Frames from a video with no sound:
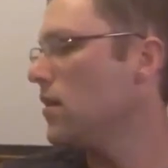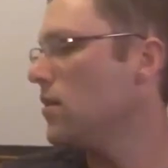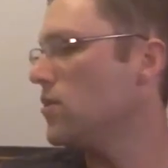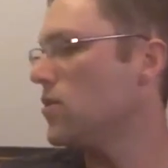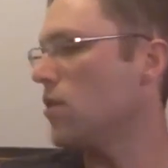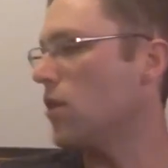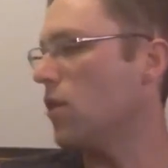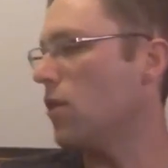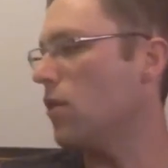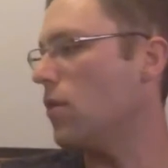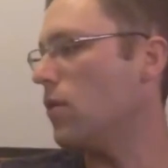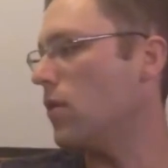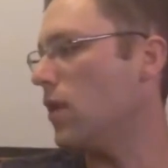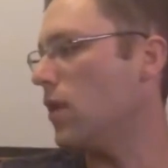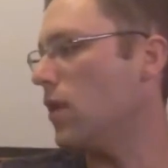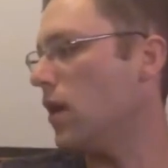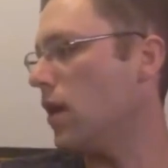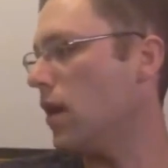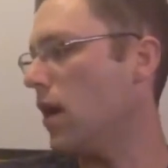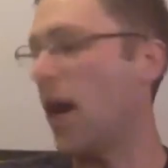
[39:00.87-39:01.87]
So
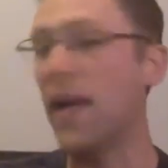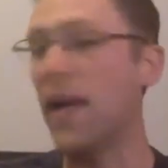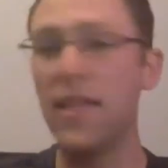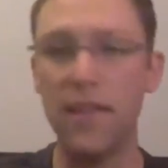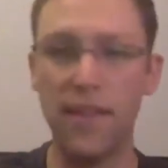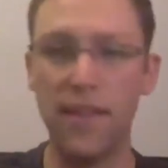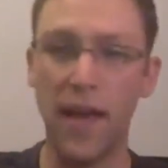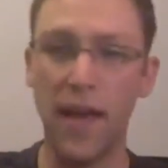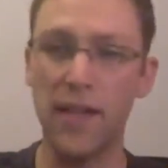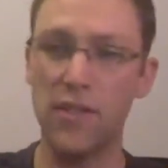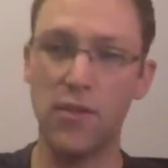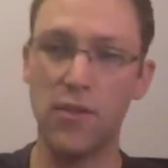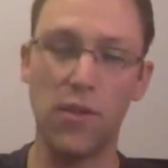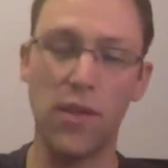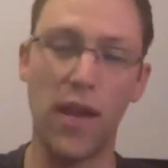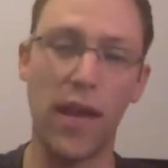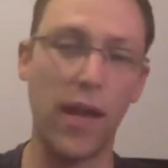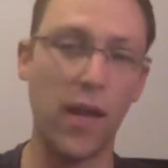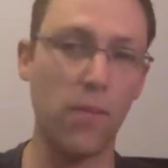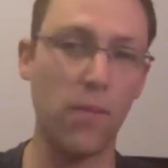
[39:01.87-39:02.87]
I did that so that
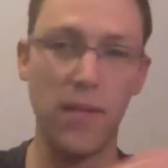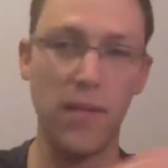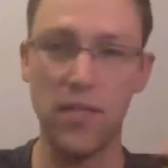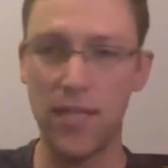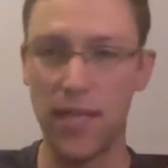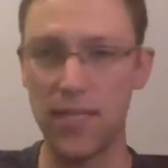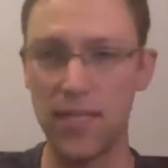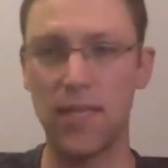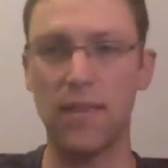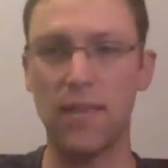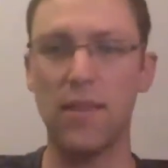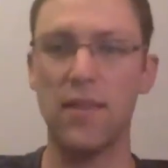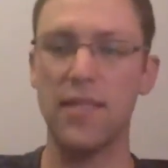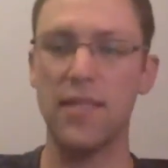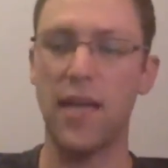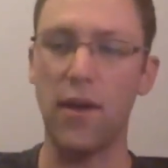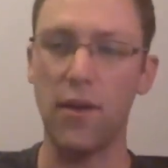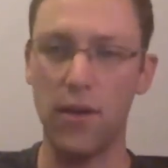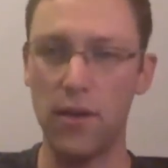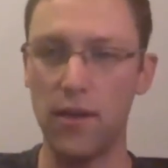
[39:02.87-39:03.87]
I could be testing things
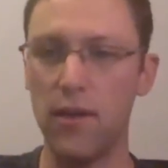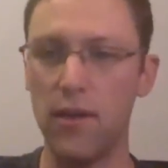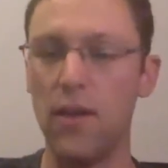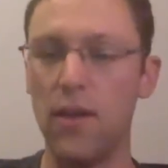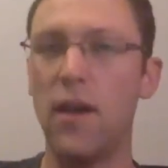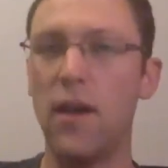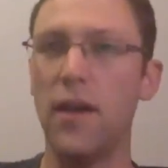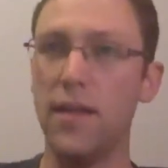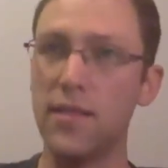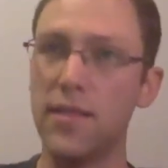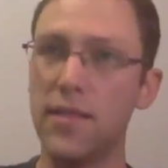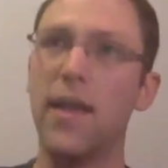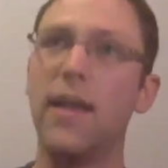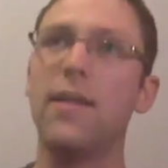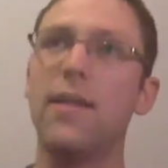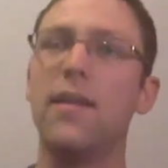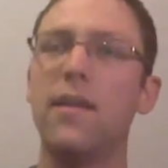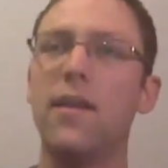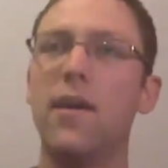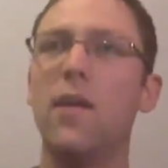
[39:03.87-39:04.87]
out inside
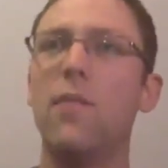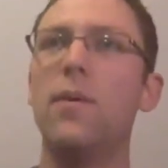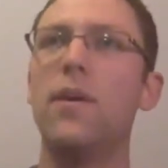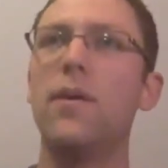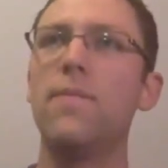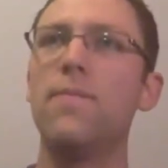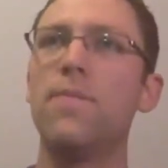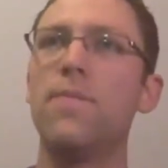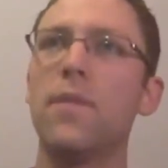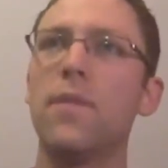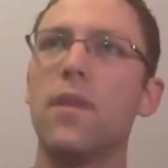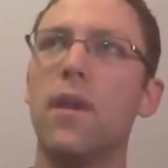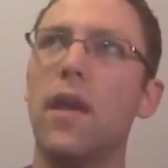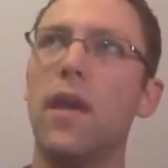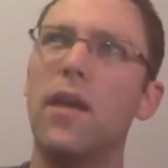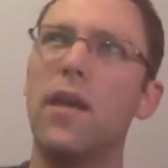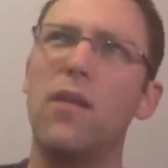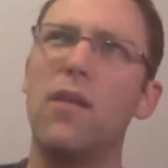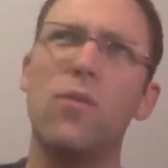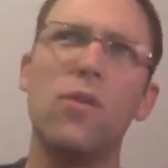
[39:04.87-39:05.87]
GitHub,
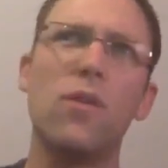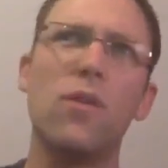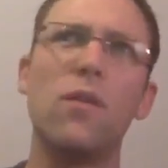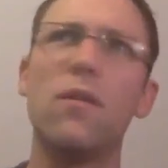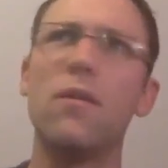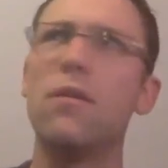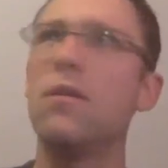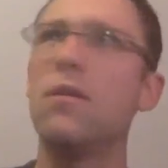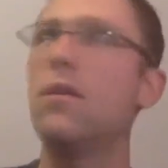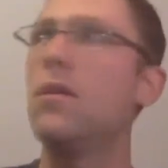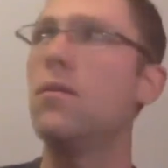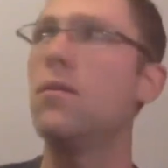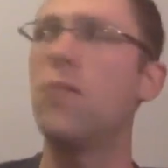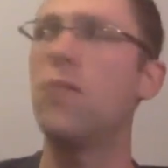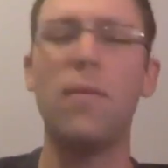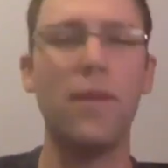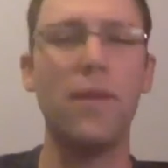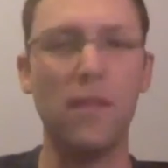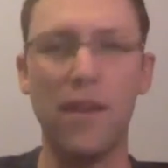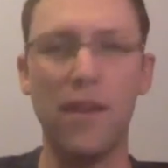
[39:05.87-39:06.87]
and
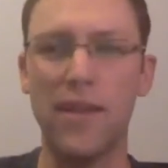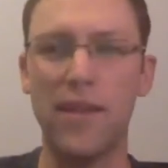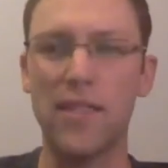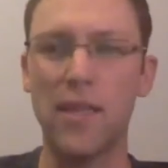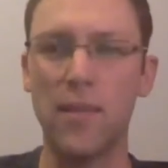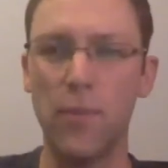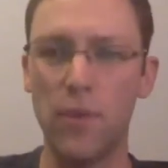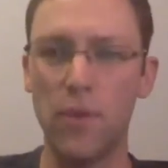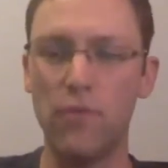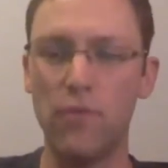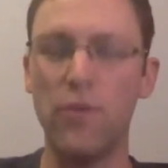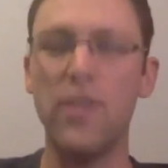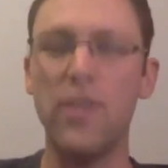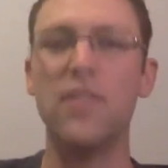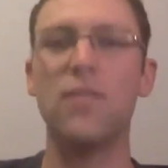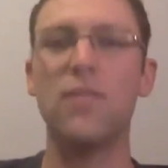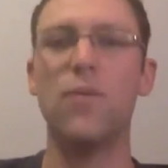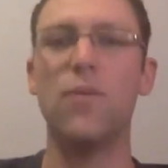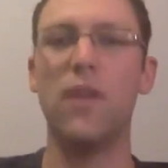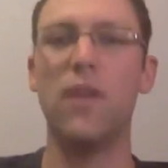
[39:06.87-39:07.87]
probably in the next couple of
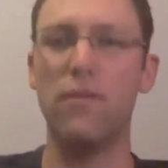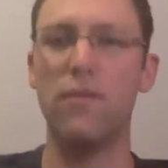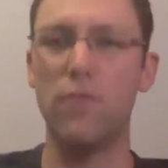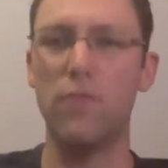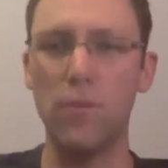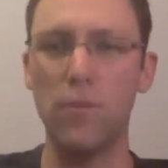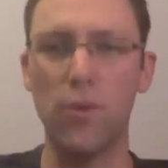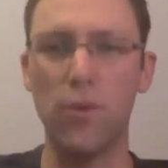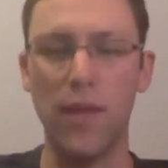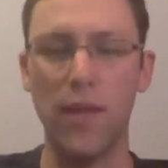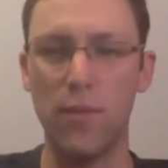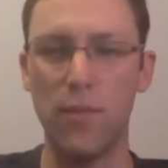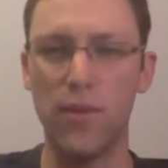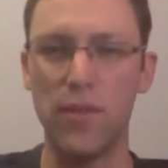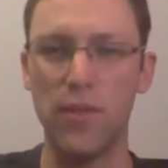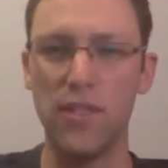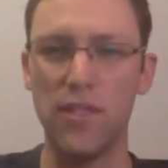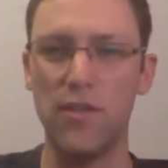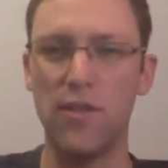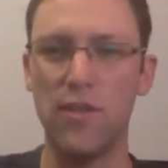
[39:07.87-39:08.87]
weeks we'll have
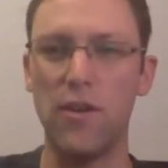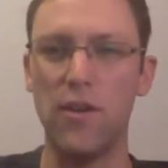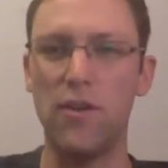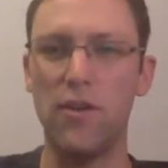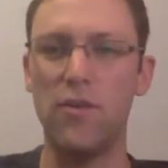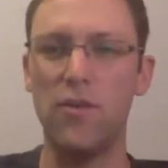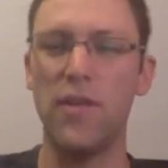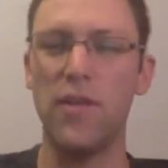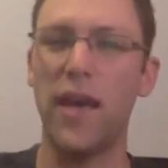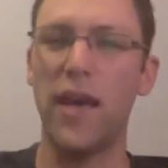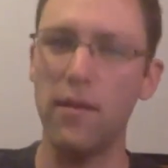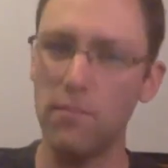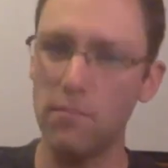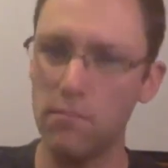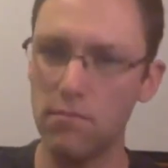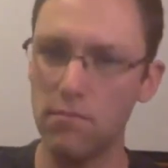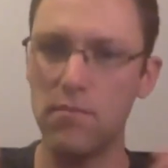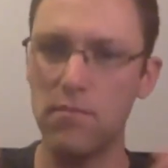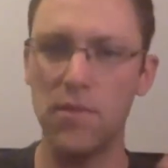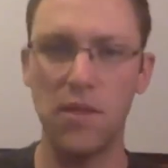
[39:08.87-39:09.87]
1.8.0 that
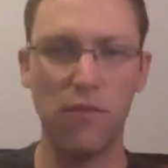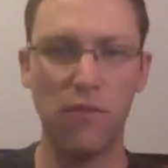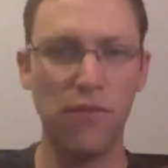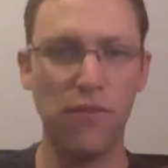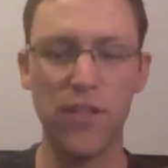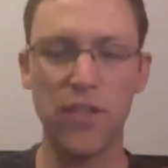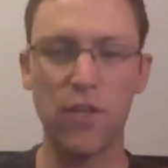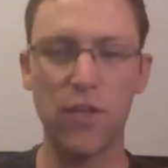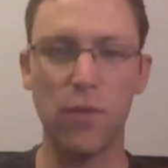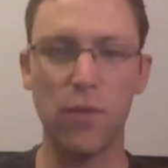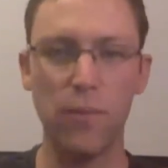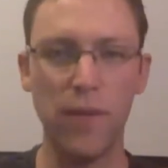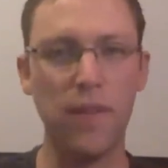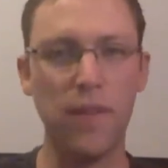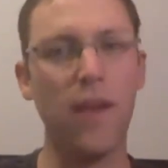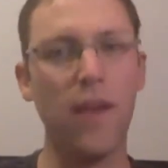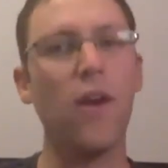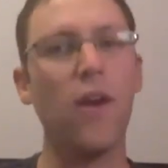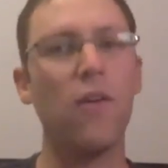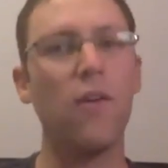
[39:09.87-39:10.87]
the feature will be
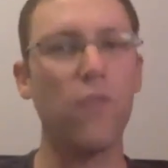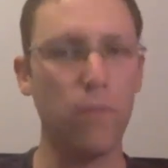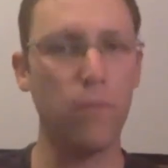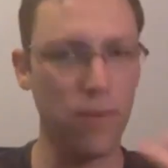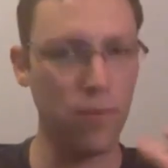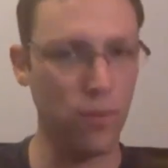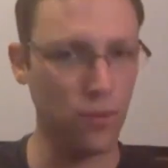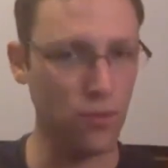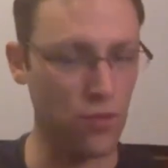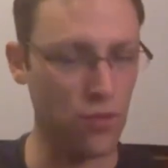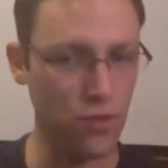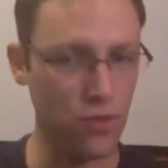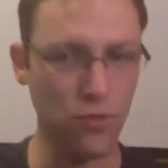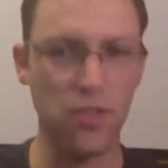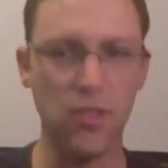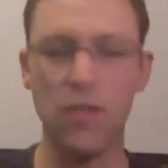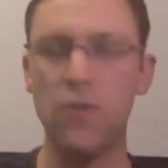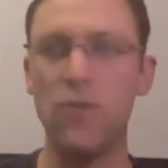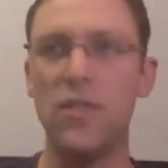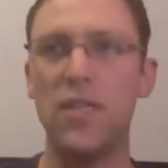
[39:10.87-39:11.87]
there for people who choose
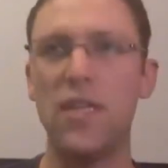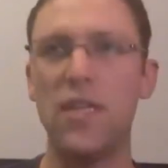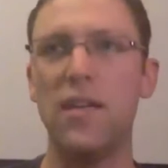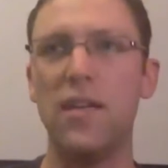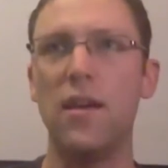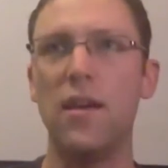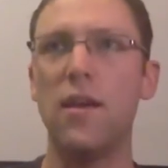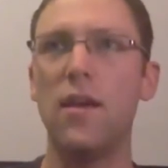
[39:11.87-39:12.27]
to use it.